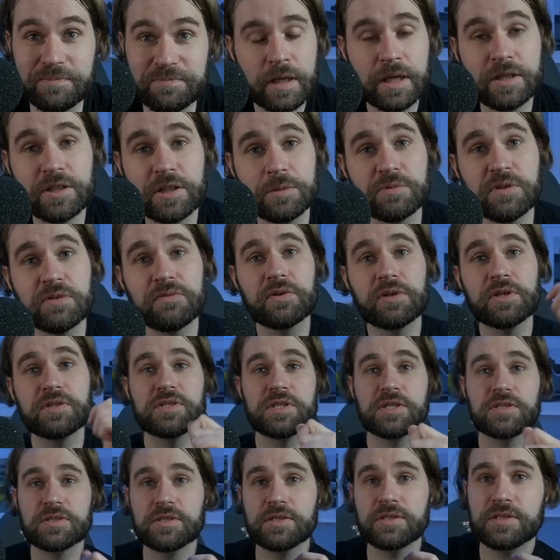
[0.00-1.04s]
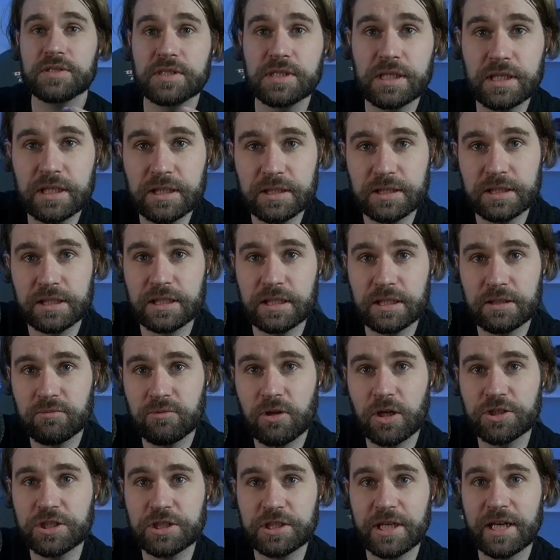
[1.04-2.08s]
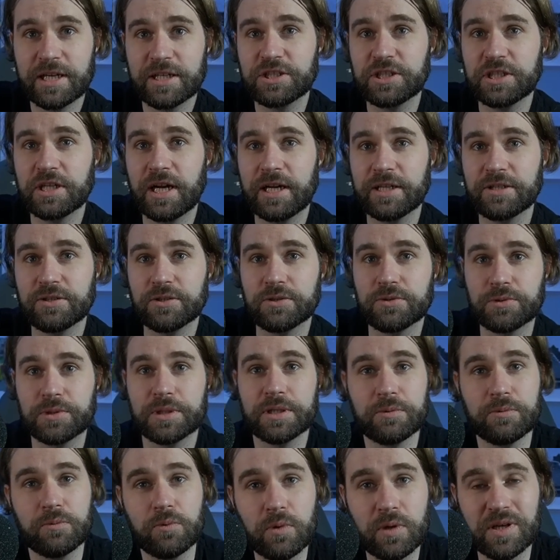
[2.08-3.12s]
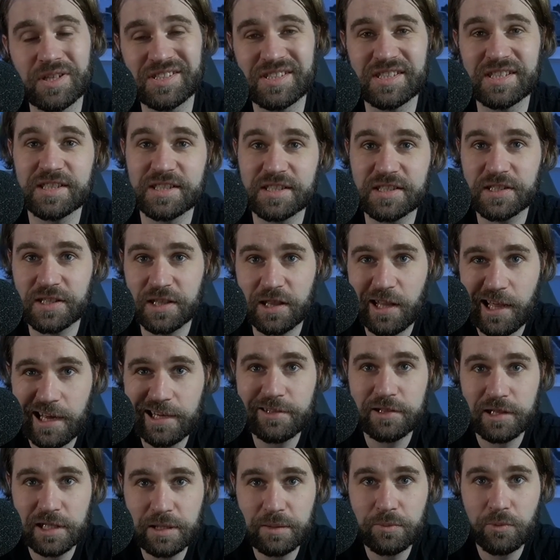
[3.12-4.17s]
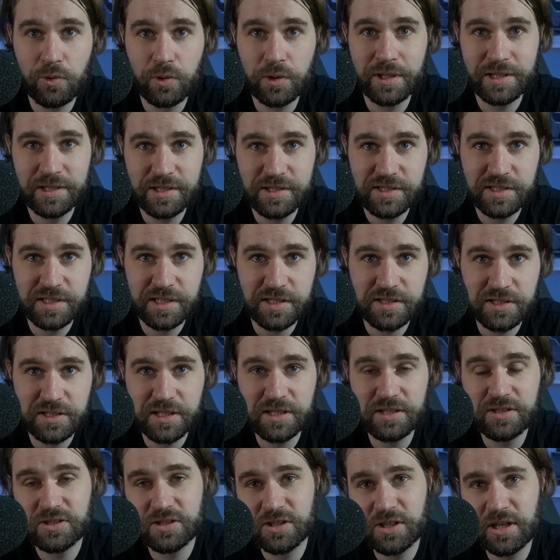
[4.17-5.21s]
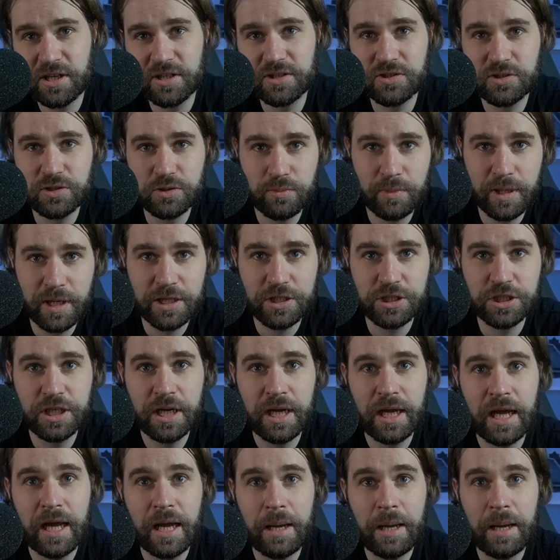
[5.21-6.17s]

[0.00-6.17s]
In terms of consistency, the Logitech G923 was slightly more consistent, not too much,